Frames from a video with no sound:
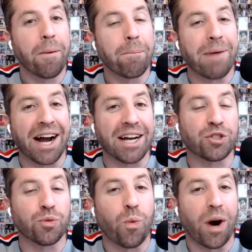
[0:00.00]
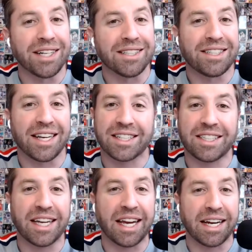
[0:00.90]
minus one
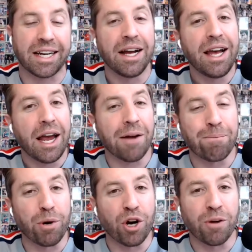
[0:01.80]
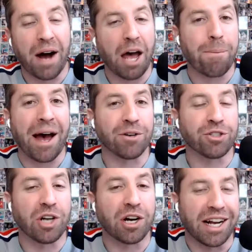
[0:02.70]
sixteen. And boom, I
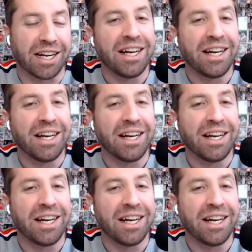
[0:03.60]
pounced on it.